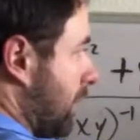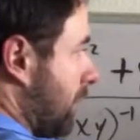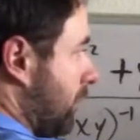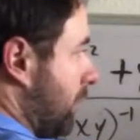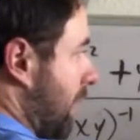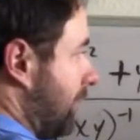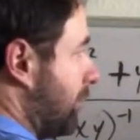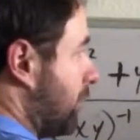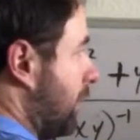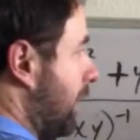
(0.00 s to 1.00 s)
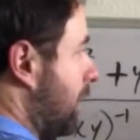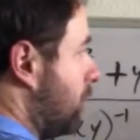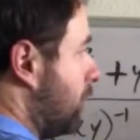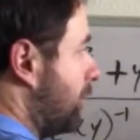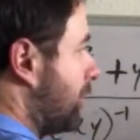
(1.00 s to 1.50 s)
So we have 3
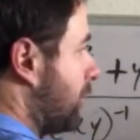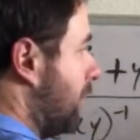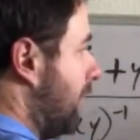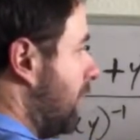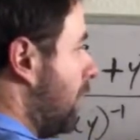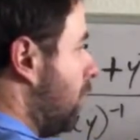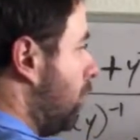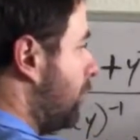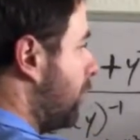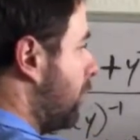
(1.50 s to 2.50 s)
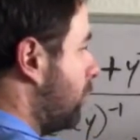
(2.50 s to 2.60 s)
root 3 over